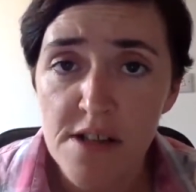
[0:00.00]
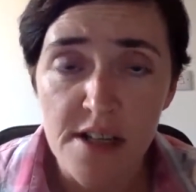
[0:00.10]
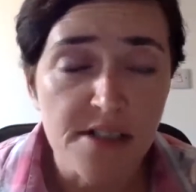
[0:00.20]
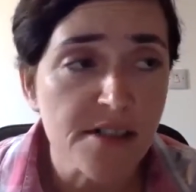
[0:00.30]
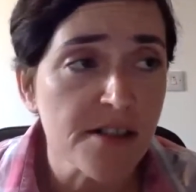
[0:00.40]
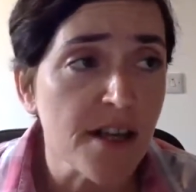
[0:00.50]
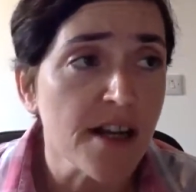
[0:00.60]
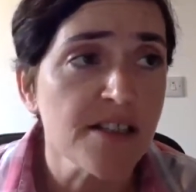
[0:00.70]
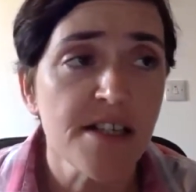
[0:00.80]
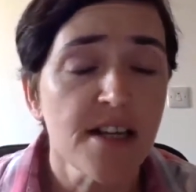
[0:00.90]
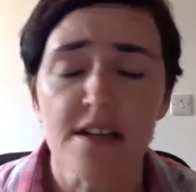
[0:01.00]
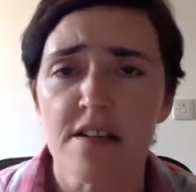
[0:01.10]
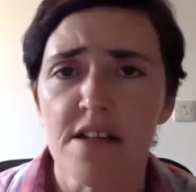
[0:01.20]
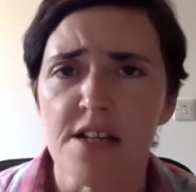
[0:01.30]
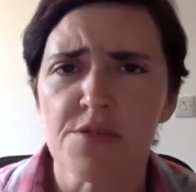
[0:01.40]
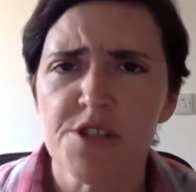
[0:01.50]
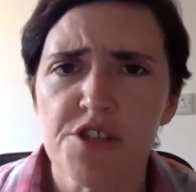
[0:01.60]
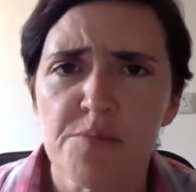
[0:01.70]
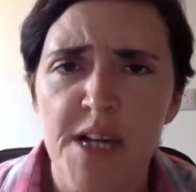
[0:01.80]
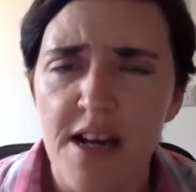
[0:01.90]
as to the idea that we
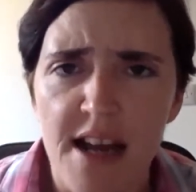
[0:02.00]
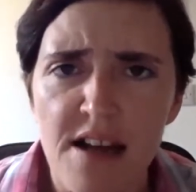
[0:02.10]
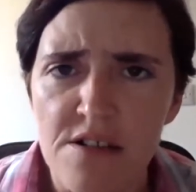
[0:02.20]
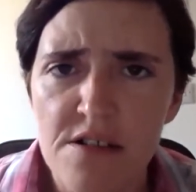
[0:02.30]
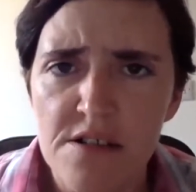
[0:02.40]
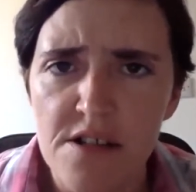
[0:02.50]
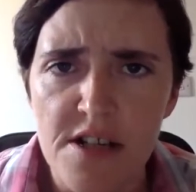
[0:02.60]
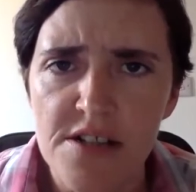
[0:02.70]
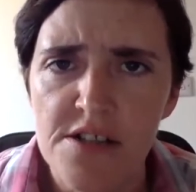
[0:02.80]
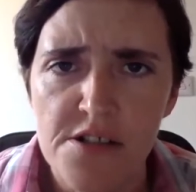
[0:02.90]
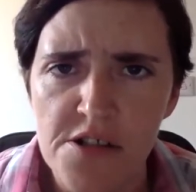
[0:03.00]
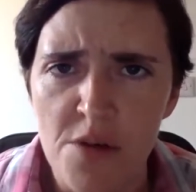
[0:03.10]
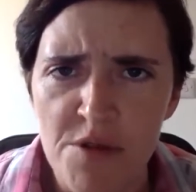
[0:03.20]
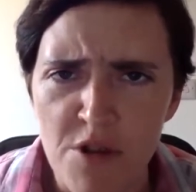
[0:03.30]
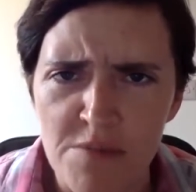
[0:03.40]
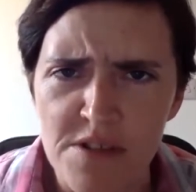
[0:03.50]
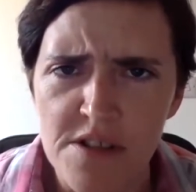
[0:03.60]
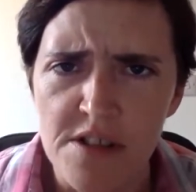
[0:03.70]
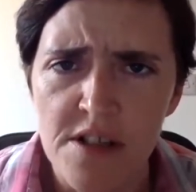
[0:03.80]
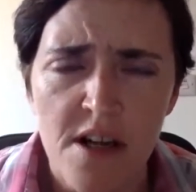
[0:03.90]
should be allowed to listen to Tommy
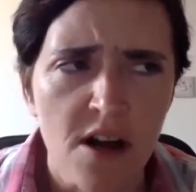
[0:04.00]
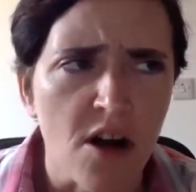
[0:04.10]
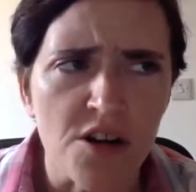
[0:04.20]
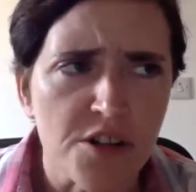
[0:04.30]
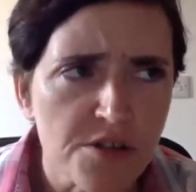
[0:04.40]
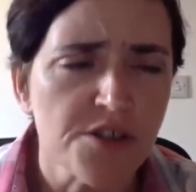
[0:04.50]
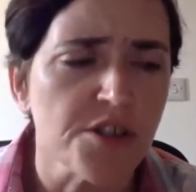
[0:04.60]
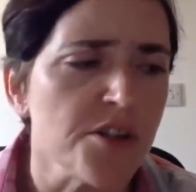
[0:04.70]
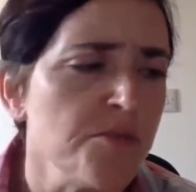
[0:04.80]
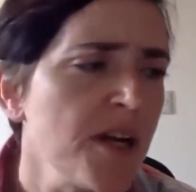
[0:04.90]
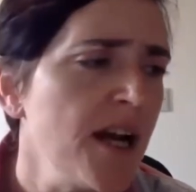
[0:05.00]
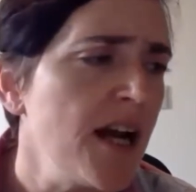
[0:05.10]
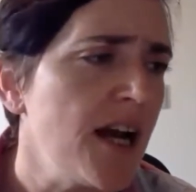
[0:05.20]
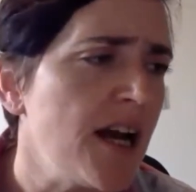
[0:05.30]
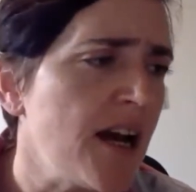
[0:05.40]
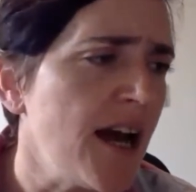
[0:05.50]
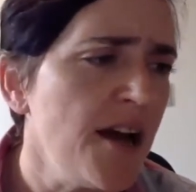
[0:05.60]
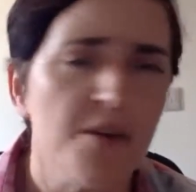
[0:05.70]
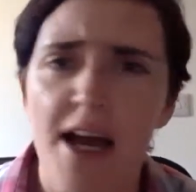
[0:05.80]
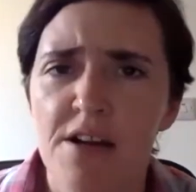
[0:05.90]
Robinson on YouTube.
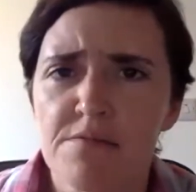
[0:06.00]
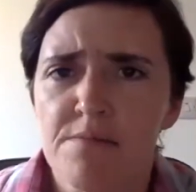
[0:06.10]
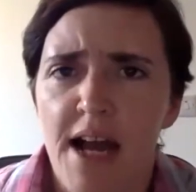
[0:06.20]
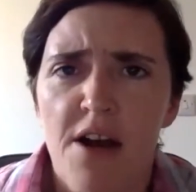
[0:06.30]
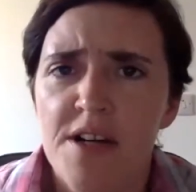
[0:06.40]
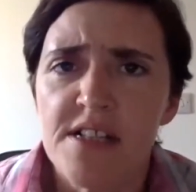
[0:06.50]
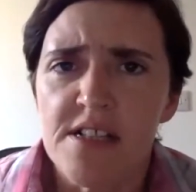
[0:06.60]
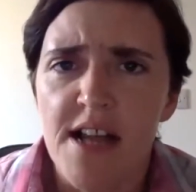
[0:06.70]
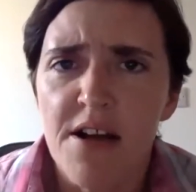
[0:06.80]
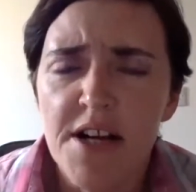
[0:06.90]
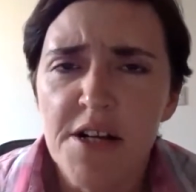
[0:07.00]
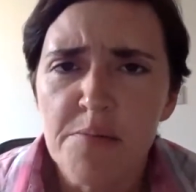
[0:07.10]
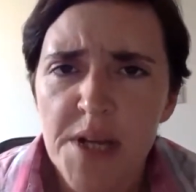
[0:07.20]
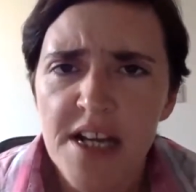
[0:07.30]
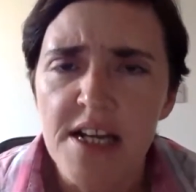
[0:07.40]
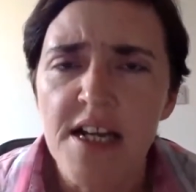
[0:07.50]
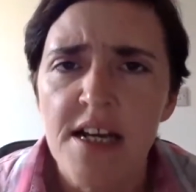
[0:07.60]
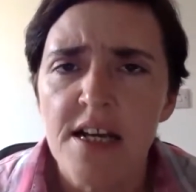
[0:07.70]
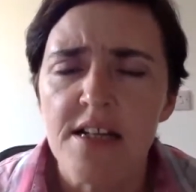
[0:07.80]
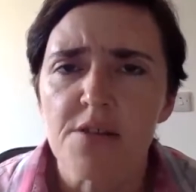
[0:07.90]
How is it? How can it be
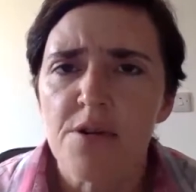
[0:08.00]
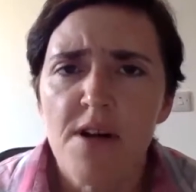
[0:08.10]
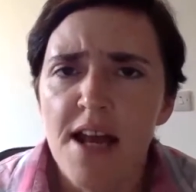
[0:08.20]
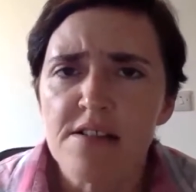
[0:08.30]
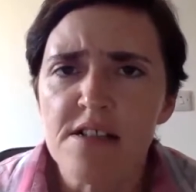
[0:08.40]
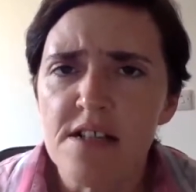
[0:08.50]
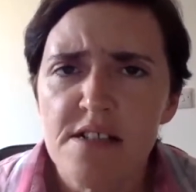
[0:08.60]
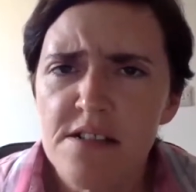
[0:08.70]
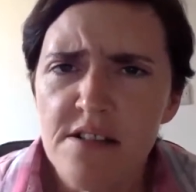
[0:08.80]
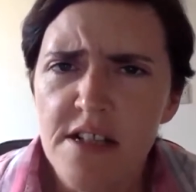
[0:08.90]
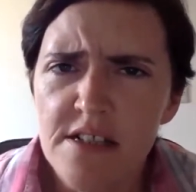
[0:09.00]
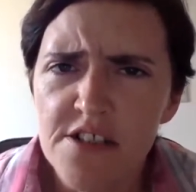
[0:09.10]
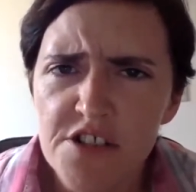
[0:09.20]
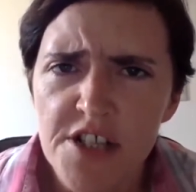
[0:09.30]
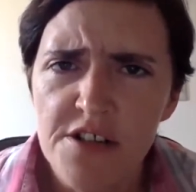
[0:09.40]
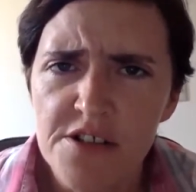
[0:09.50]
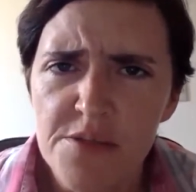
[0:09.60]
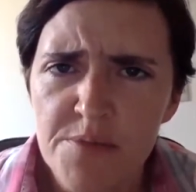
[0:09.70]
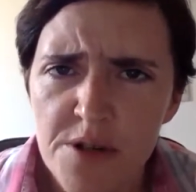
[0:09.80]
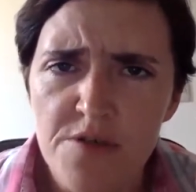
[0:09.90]
that we're allowed to listen to things that she doesn't
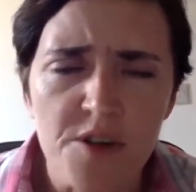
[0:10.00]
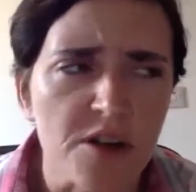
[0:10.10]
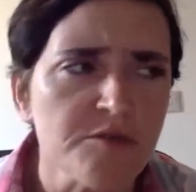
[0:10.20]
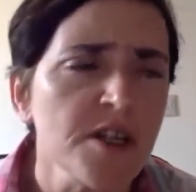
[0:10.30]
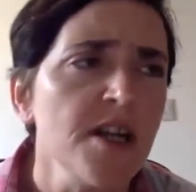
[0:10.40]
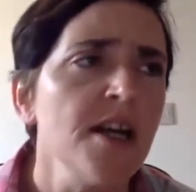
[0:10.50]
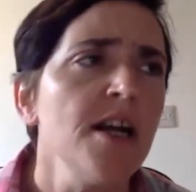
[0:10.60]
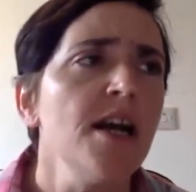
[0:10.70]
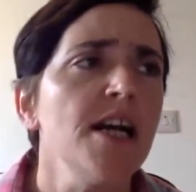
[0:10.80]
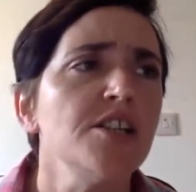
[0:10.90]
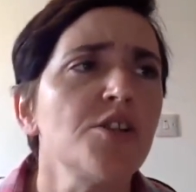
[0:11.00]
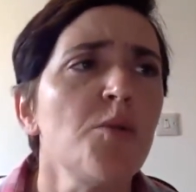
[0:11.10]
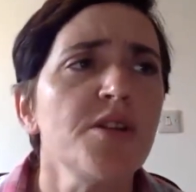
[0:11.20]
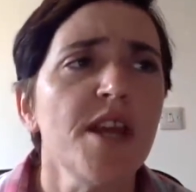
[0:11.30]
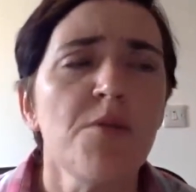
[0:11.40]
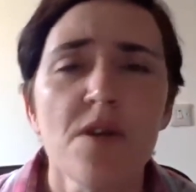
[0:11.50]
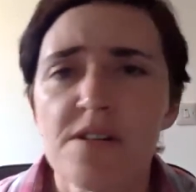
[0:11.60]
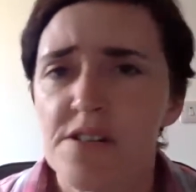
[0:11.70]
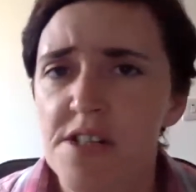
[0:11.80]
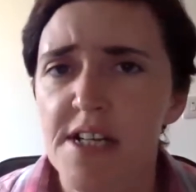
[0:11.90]
approve of? So what they
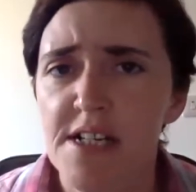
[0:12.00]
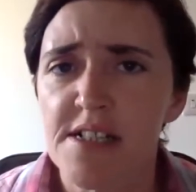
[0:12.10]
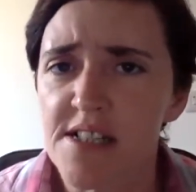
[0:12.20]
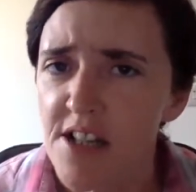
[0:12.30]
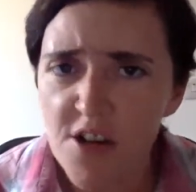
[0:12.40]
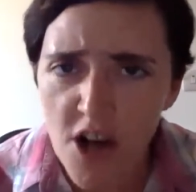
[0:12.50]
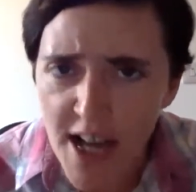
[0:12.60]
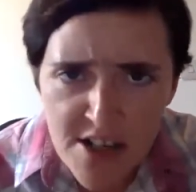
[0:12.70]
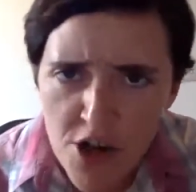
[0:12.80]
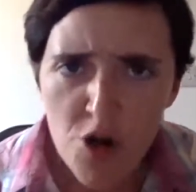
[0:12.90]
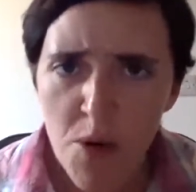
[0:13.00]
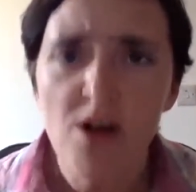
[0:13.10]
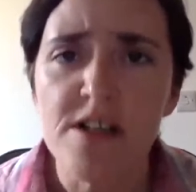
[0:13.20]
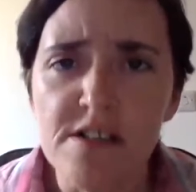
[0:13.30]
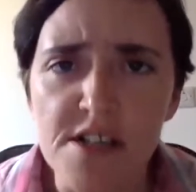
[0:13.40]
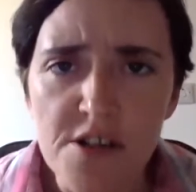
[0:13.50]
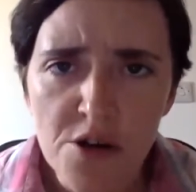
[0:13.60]
want is that at no point